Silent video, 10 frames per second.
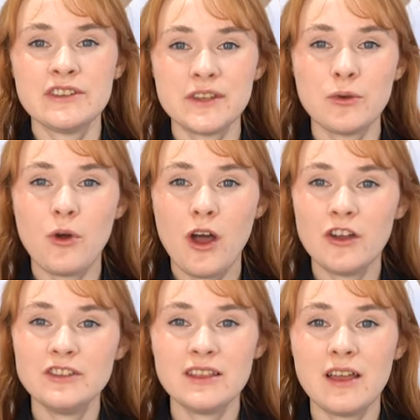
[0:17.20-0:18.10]
So,
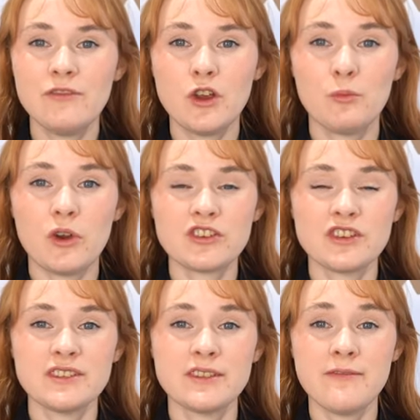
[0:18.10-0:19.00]
how to love your
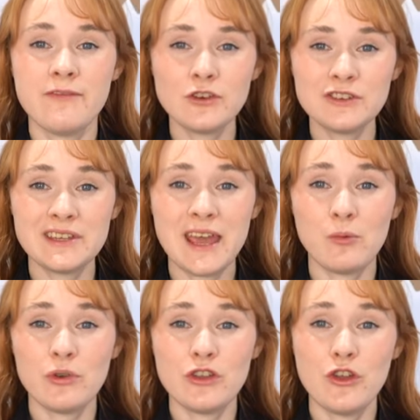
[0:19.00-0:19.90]
brushes. The first
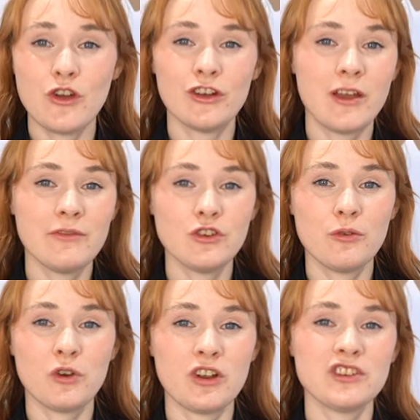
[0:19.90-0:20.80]
step when you are loving your
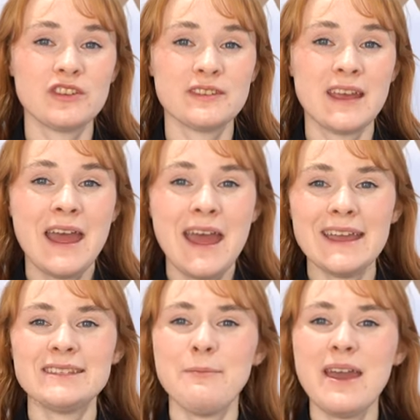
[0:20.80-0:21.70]
brushes
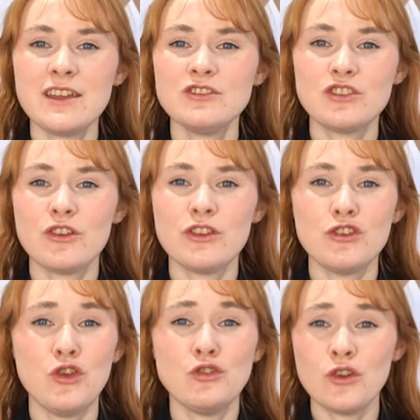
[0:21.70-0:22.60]
is making sure
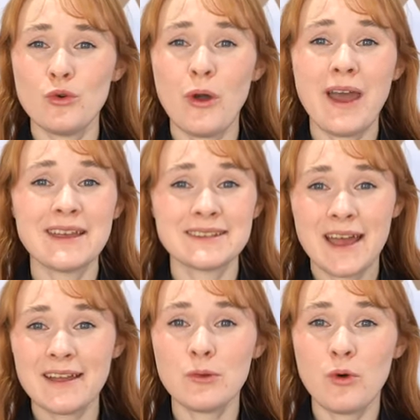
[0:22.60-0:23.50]
that you know
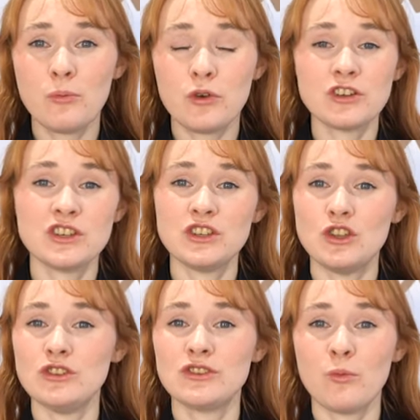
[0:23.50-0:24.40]
exactly what brush is
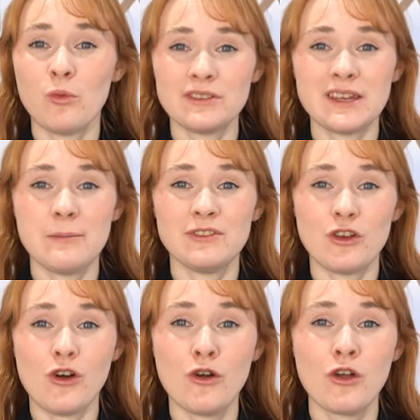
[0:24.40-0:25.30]
used on what type of
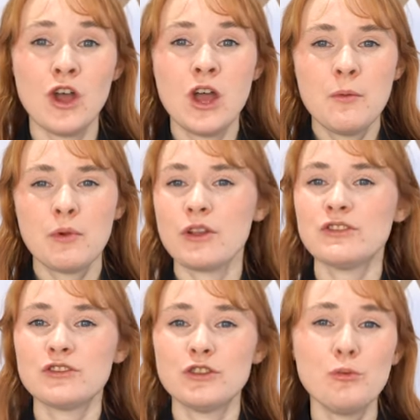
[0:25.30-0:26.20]
dog, because
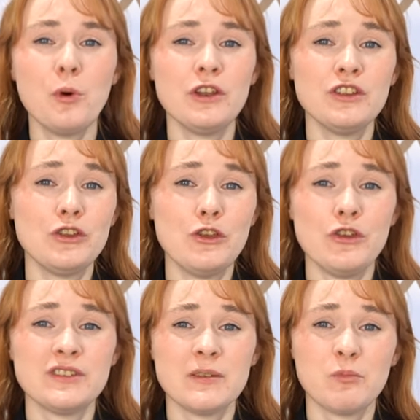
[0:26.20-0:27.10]
there's no point in you
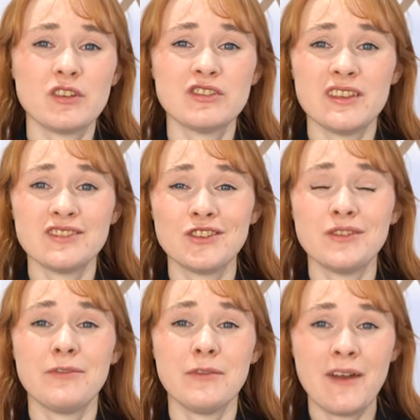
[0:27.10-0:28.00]
using a brush that is
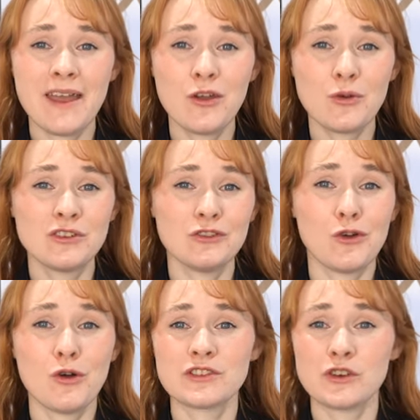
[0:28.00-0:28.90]
suited for fine coated
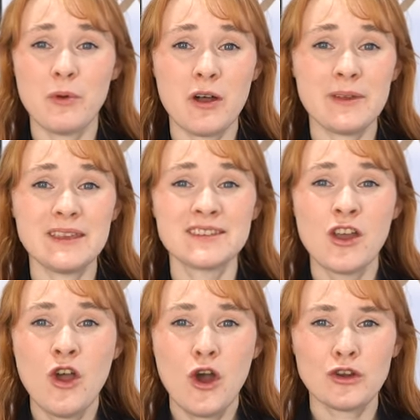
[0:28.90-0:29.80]
dogs or puppies
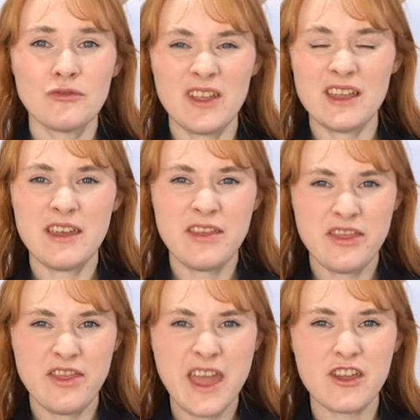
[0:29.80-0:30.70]
on a really
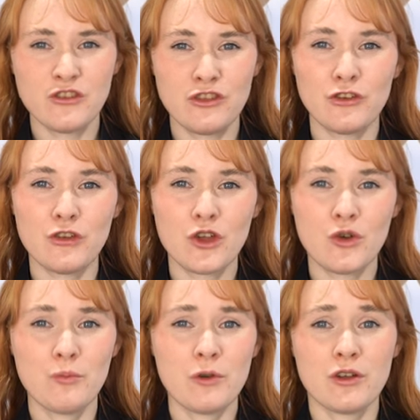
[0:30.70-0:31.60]
thick doodle
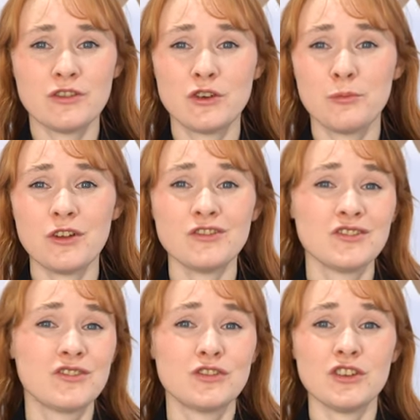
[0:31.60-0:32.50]
coat, because your
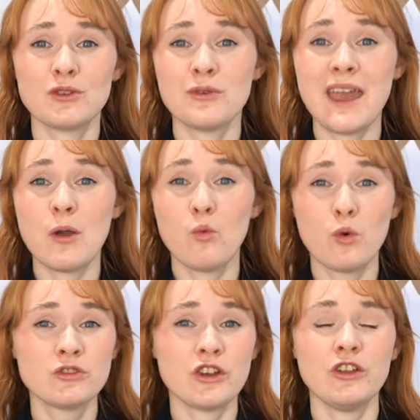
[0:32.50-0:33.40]
brushes, they're just going to get
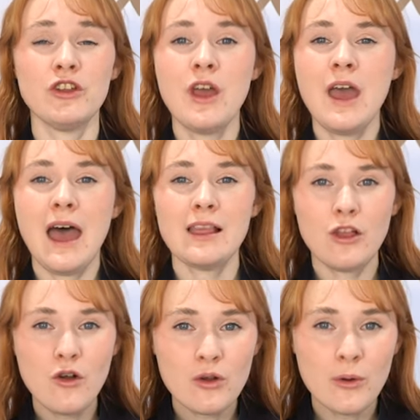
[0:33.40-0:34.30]
worn down a
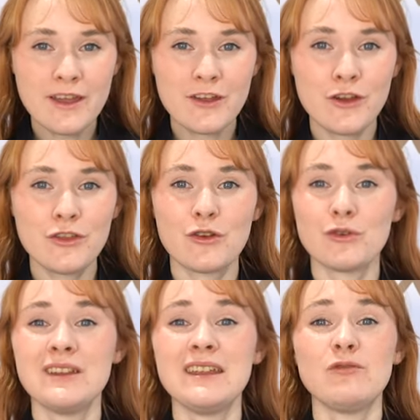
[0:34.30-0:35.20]
lot quicker, they're
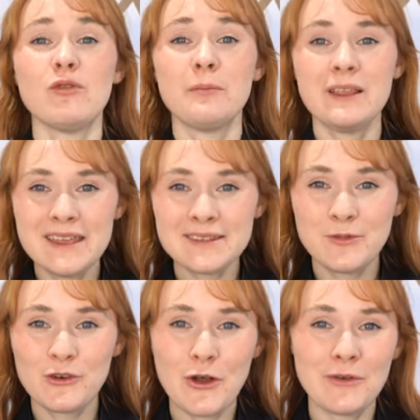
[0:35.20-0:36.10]
going to need replaced
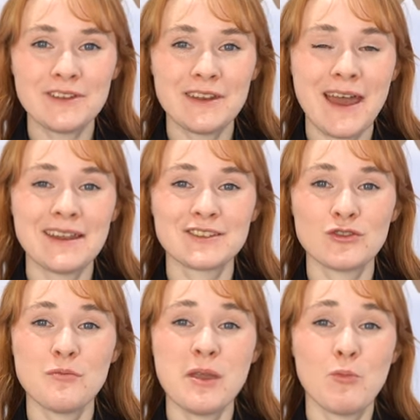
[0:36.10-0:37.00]
more often, and it's
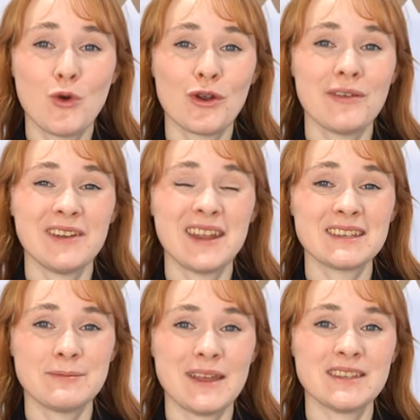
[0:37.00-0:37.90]
going to be more of an
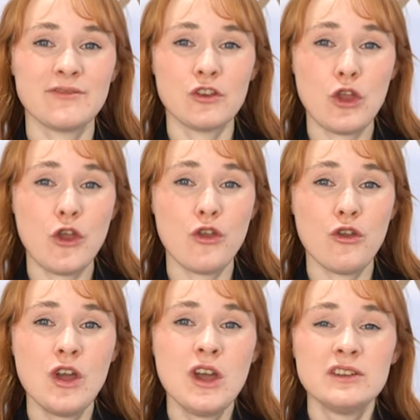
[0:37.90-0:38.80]
expense for
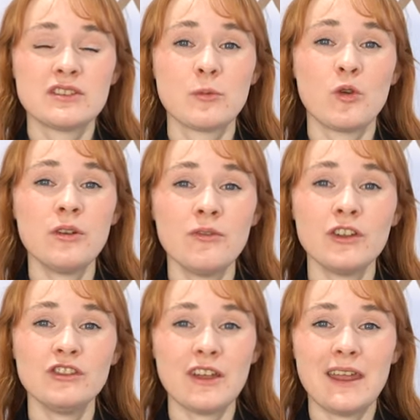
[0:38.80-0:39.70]
you. So I'm going to
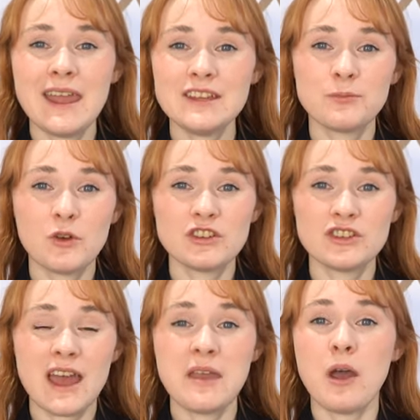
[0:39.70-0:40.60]
run down each brush
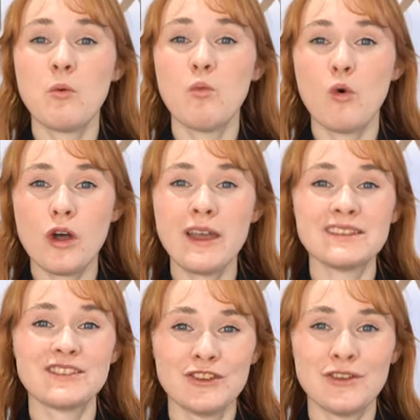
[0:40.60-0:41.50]
type and what
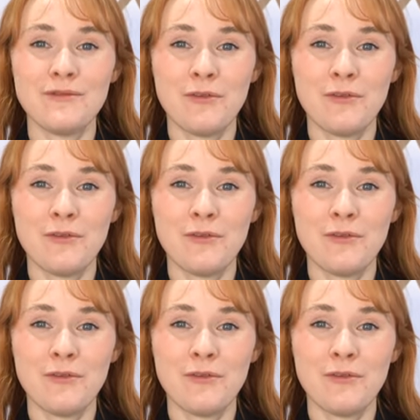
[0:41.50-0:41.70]
it's suited